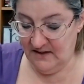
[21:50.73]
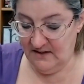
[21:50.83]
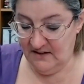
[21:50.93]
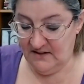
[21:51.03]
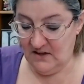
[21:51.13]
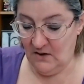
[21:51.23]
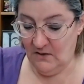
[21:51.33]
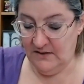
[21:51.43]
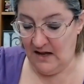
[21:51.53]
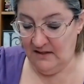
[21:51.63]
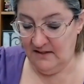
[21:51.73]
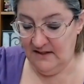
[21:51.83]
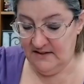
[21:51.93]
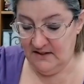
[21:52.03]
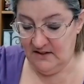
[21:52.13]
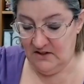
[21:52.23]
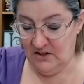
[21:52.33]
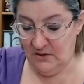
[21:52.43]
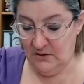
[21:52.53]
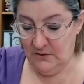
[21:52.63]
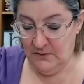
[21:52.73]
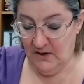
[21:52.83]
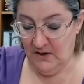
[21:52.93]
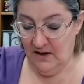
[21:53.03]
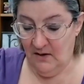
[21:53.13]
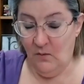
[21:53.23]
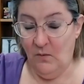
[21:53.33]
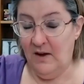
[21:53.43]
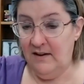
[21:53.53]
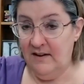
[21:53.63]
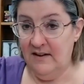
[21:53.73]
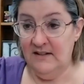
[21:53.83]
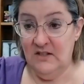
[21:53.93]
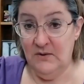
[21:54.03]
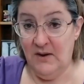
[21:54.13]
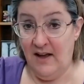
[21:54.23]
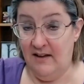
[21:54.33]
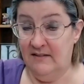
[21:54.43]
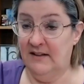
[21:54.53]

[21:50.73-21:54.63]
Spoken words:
So that leads us to, what do you have?